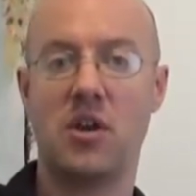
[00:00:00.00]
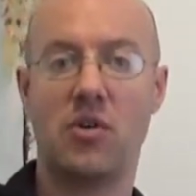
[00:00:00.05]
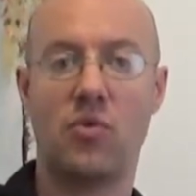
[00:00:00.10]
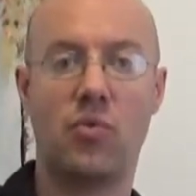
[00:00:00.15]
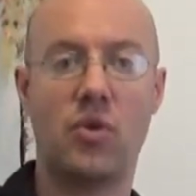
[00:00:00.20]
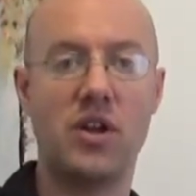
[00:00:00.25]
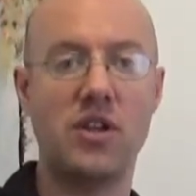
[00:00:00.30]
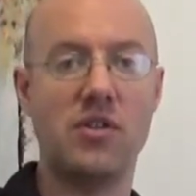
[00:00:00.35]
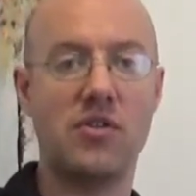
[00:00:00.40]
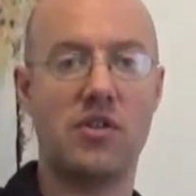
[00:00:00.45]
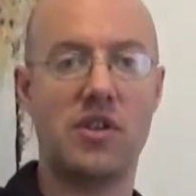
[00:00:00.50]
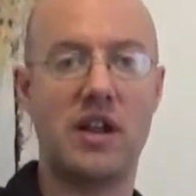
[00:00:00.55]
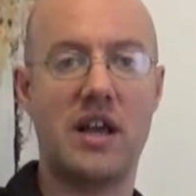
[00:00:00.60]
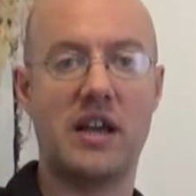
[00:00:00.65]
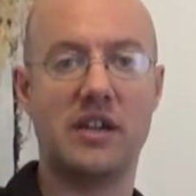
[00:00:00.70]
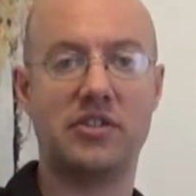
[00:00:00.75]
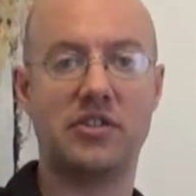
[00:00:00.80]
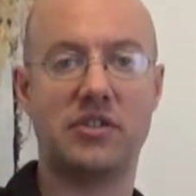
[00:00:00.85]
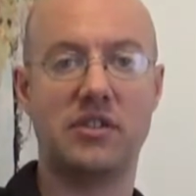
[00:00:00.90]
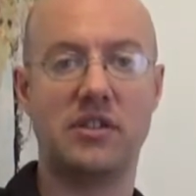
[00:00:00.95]
what you can
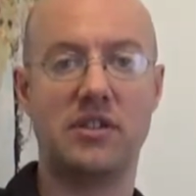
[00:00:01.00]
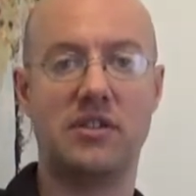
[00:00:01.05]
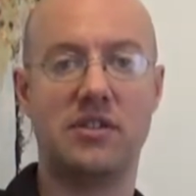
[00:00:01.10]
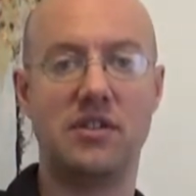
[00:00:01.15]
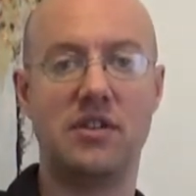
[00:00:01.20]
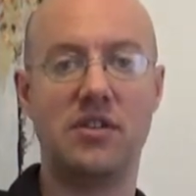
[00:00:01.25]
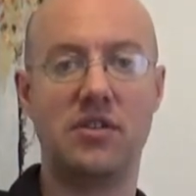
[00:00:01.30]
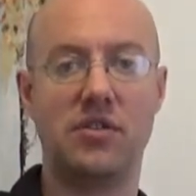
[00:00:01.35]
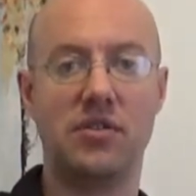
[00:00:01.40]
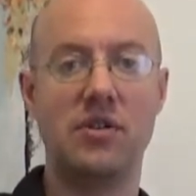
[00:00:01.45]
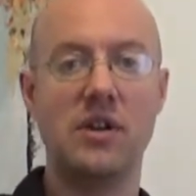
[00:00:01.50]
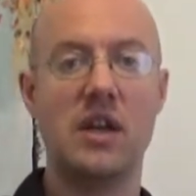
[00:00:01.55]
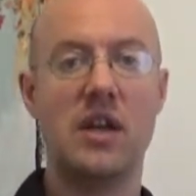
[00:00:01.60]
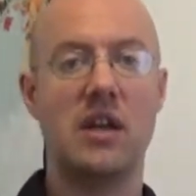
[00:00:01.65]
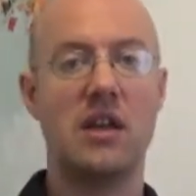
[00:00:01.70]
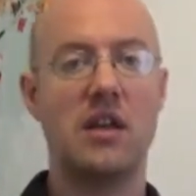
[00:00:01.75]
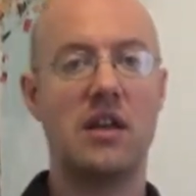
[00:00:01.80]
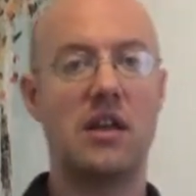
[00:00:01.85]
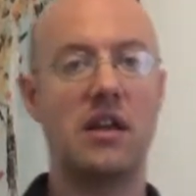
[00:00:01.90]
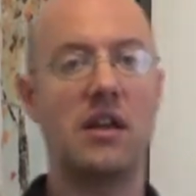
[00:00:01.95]
actually do
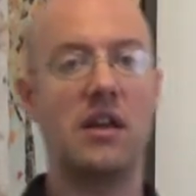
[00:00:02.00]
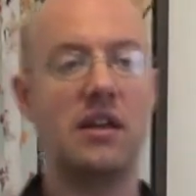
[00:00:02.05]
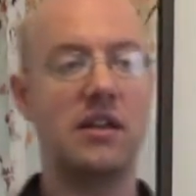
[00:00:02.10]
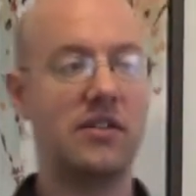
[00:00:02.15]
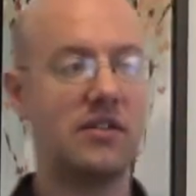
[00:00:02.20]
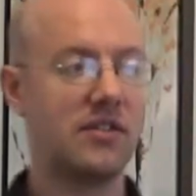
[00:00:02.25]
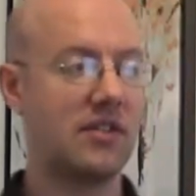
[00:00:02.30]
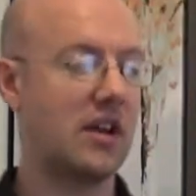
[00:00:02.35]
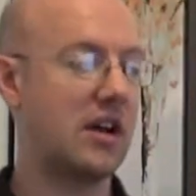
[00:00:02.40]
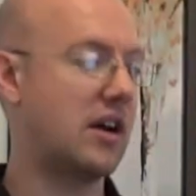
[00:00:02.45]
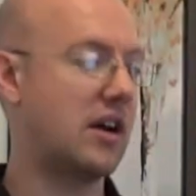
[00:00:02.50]
is